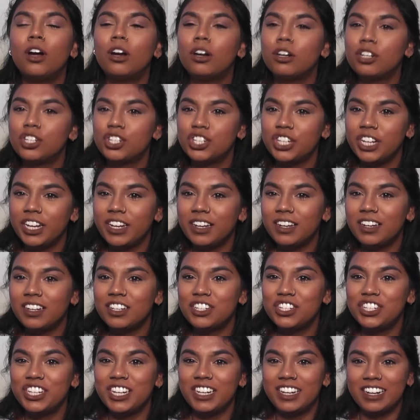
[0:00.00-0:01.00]
Arshia,
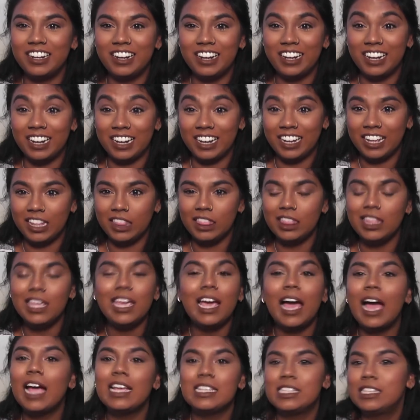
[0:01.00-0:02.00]
she did it in
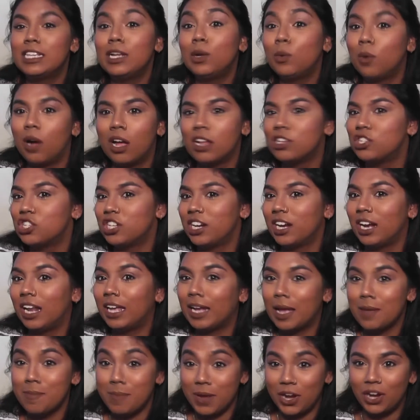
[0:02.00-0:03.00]
Hindi. I still watched it.
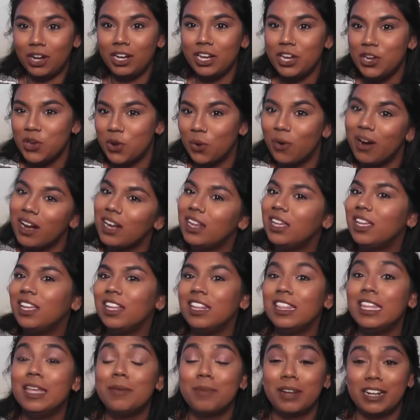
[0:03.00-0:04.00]
Like, I barely know any
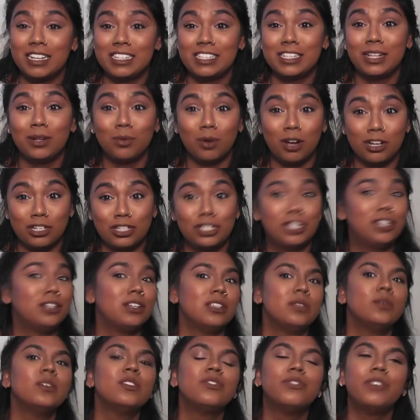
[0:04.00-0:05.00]
Hindi, but I still watched it
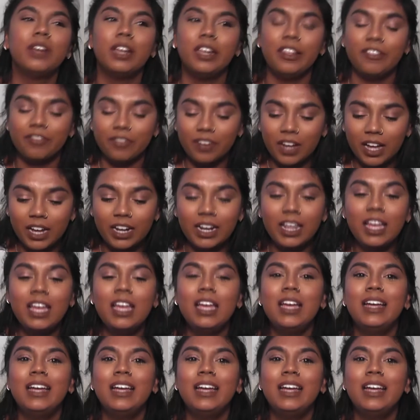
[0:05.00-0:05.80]
because it was really fun.